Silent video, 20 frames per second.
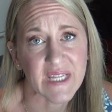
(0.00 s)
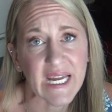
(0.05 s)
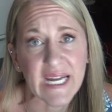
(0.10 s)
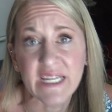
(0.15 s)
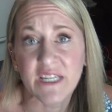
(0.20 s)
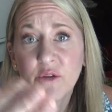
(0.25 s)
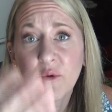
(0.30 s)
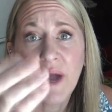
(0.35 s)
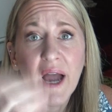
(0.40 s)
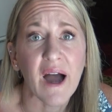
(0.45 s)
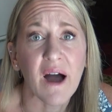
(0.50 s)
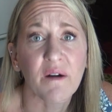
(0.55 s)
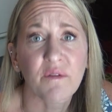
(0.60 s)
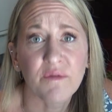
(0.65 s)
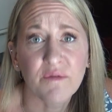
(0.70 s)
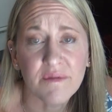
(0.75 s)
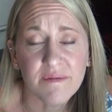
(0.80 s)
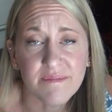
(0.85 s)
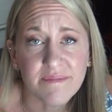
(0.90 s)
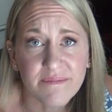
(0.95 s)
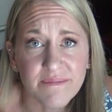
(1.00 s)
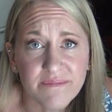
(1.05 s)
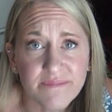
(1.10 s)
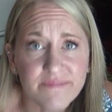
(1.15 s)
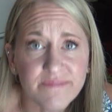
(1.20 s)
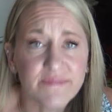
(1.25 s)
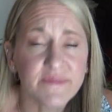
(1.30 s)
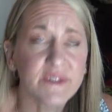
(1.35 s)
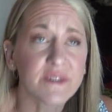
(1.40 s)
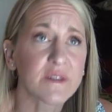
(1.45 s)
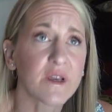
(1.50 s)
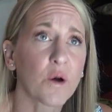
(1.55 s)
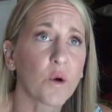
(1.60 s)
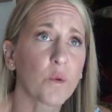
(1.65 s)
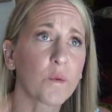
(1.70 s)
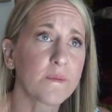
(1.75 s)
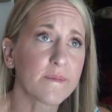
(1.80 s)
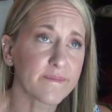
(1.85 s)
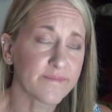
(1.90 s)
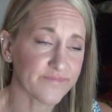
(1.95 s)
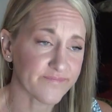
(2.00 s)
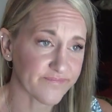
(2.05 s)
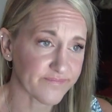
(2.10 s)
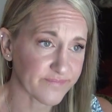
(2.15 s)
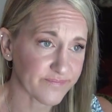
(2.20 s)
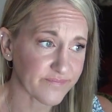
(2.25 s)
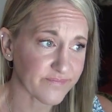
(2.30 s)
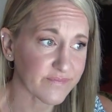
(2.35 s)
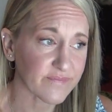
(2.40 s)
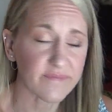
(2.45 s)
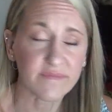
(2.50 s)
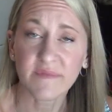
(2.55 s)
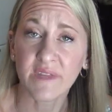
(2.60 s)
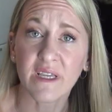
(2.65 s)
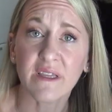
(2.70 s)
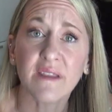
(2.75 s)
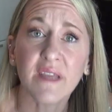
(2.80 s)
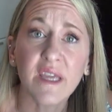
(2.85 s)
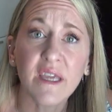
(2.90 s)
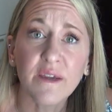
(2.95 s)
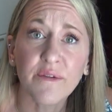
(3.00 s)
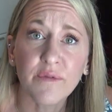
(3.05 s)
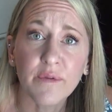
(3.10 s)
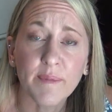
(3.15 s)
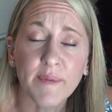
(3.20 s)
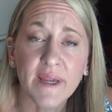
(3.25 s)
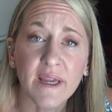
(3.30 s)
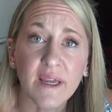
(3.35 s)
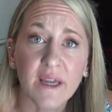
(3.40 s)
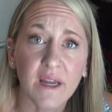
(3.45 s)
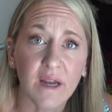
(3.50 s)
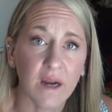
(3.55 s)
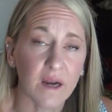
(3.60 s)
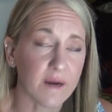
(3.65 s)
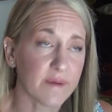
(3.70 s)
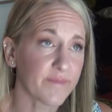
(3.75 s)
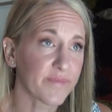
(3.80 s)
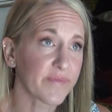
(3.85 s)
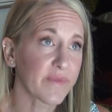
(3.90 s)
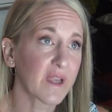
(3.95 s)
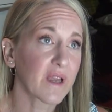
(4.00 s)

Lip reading: And you have. So thank you for being here.